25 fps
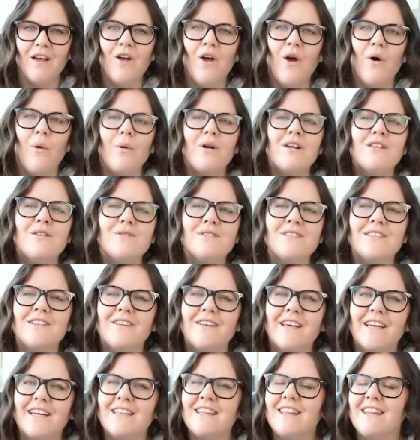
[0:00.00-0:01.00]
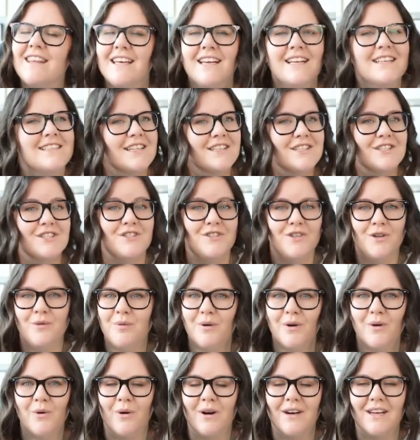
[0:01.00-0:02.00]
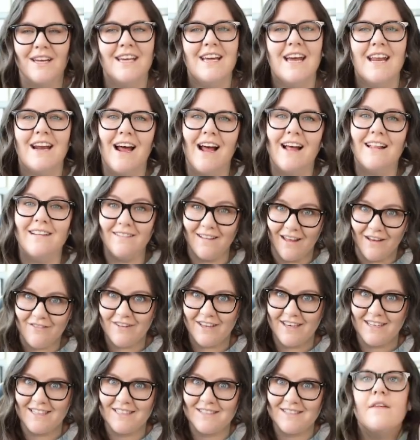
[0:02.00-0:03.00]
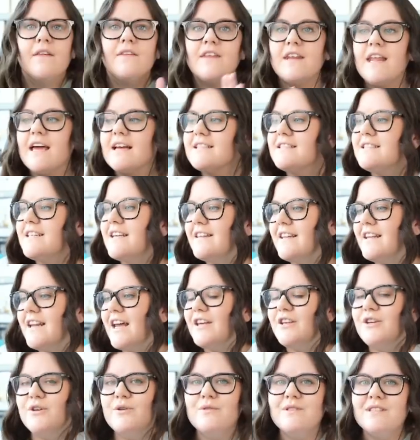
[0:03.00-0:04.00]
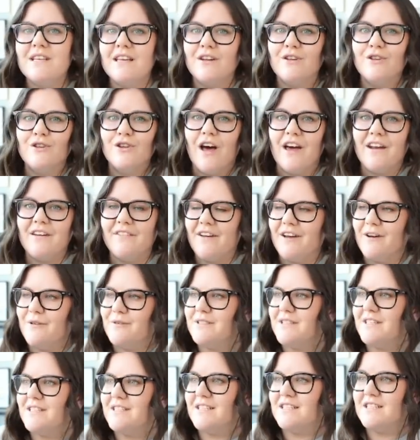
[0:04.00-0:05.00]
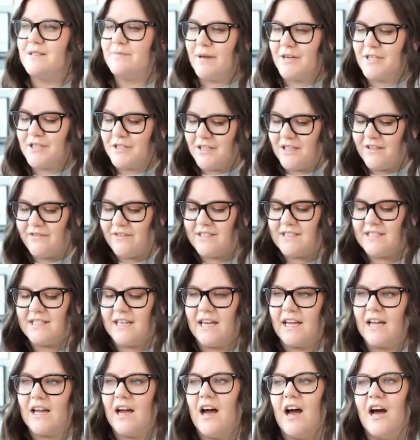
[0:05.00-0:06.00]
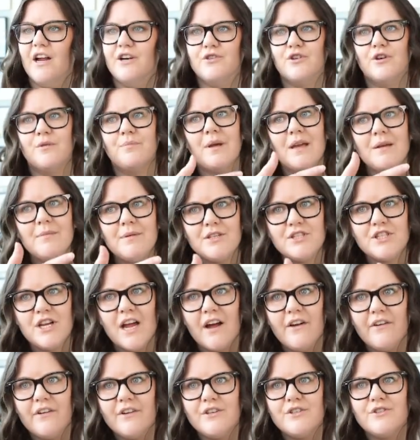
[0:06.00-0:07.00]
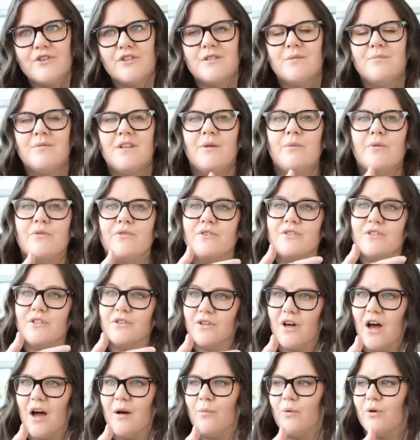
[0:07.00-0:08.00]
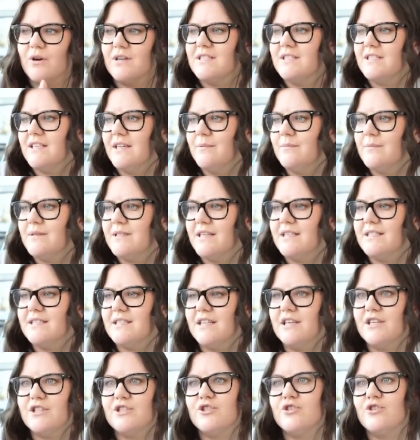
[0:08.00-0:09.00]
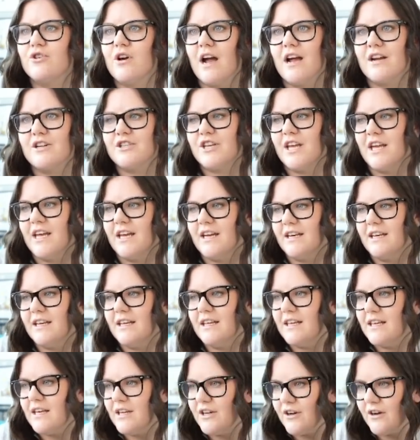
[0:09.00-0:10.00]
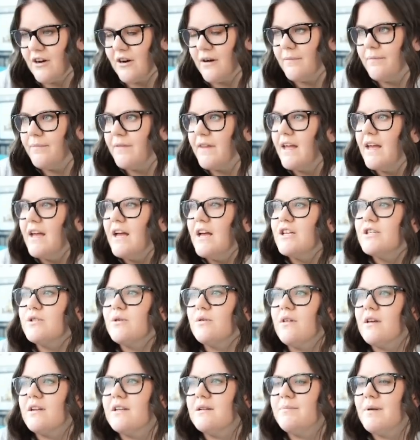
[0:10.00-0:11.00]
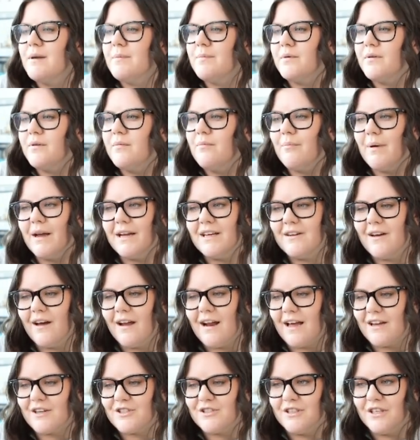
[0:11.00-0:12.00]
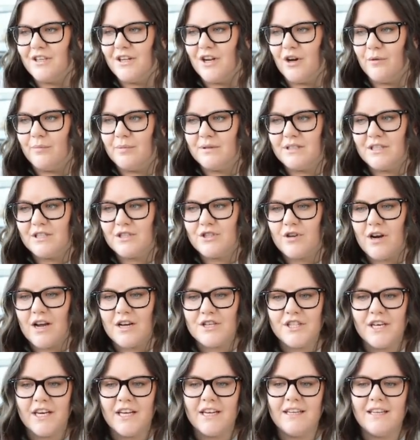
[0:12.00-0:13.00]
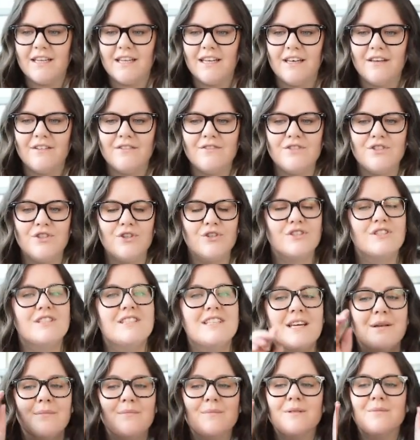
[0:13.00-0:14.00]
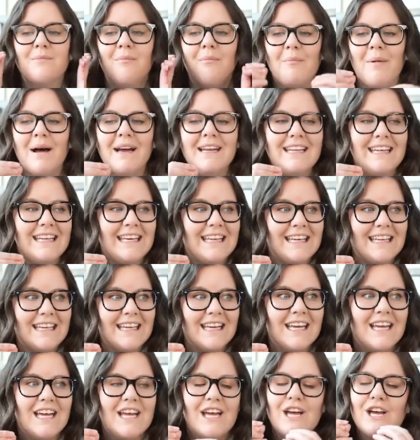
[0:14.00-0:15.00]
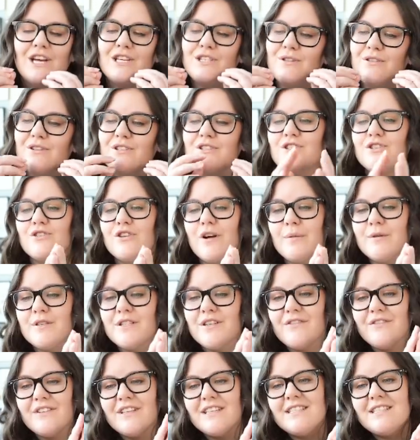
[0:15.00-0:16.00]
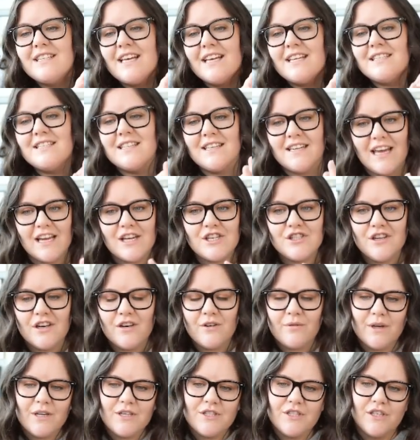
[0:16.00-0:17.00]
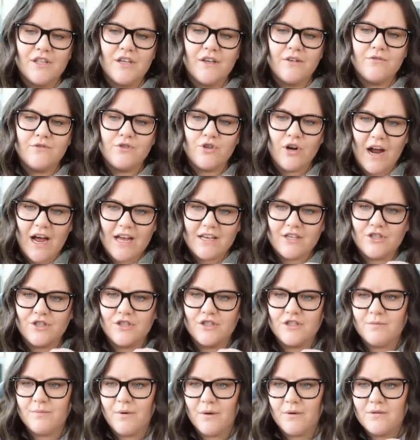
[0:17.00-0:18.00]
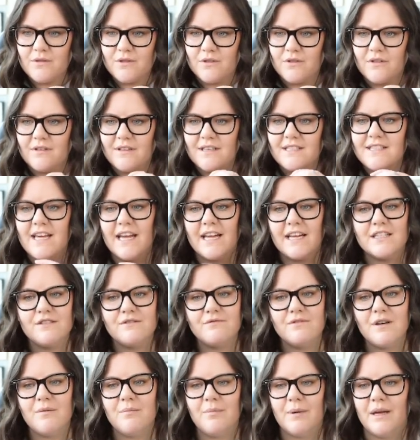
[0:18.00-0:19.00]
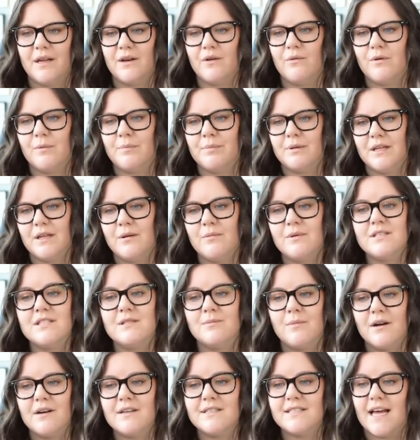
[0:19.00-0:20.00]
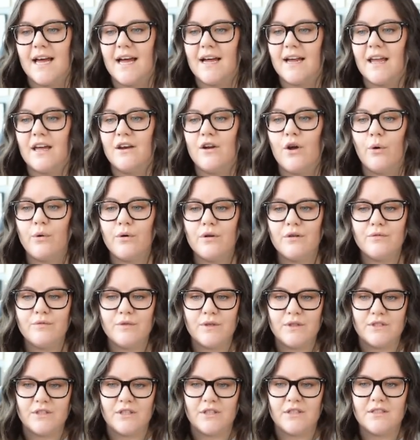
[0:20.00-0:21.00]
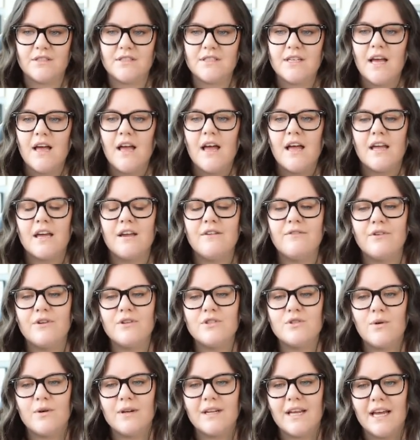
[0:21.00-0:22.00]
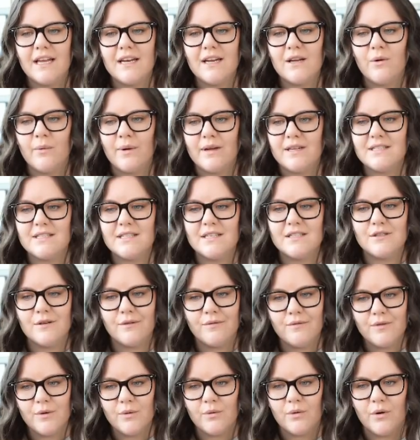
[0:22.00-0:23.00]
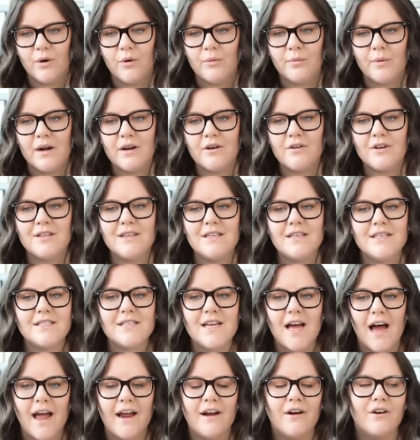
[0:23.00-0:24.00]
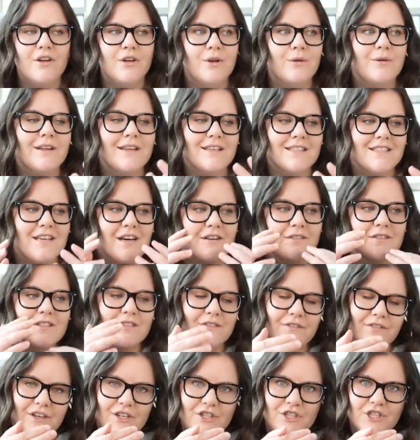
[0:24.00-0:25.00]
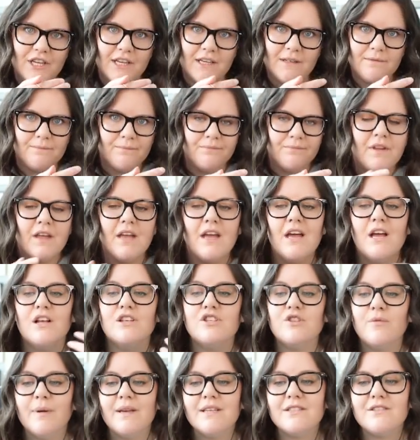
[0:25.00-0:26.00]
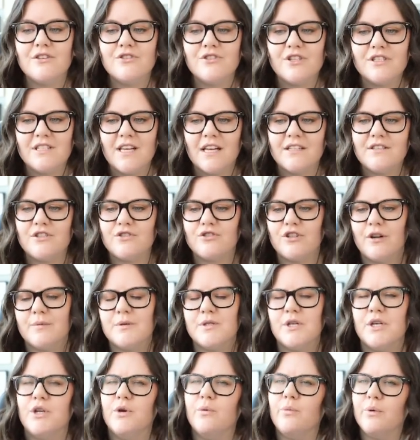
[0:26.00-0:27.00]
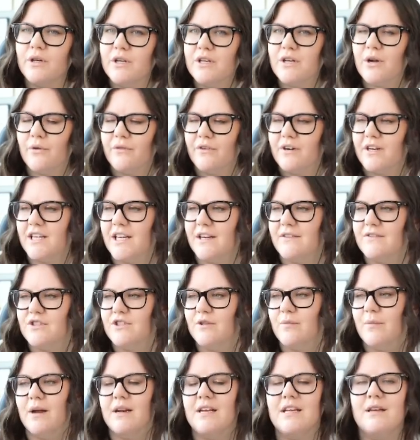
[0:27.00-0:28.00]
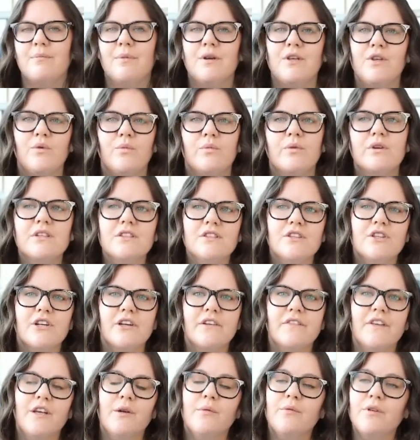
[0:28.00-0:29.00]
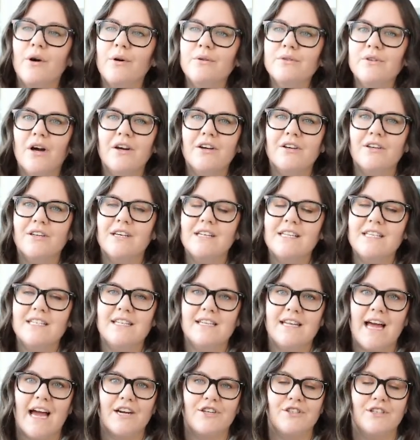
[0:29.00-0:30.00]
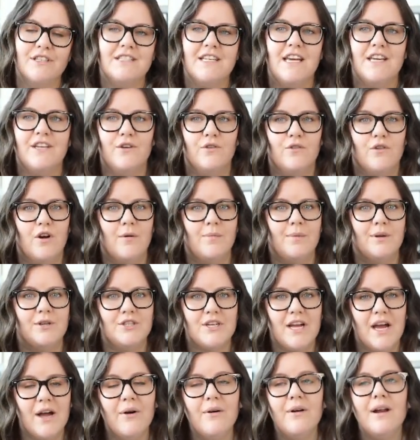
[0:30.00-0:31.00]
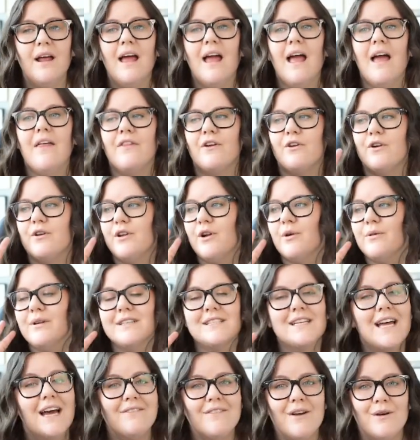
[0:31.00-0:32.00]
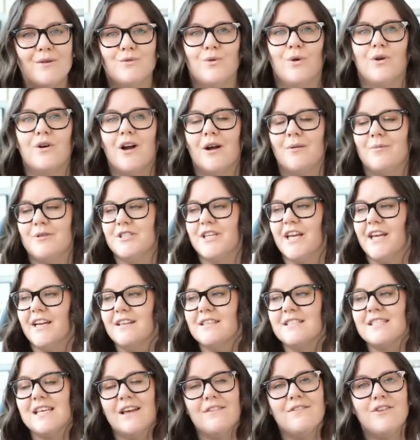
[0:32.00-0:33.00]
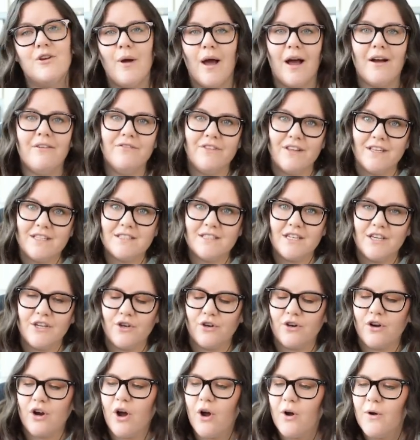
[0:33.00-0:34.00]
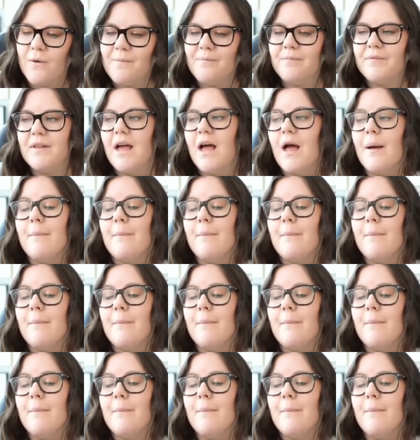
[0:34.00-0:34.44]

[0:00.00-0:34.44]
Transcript: One of those little hidden things that's super quirky and I love it. next thing that I use in a lot of houses, especially if it's like 100 baby challenge or something where there's a lot more Sims, is this trash can here. So a lot of people might not actually know, but this trash can gives your Sims money. So the description of this says, the next generation of trash disposal. This hands-free bin, replete with smart tech and odor filters, converts organic waste into fuel, rendering the entire unit self-sufficient. So based on just that description, you wouldn't know that it gives you money, but you would learn that you no longer need to actually take your garbage out. You don't need to have outdoor garbage cans if you have this in your home.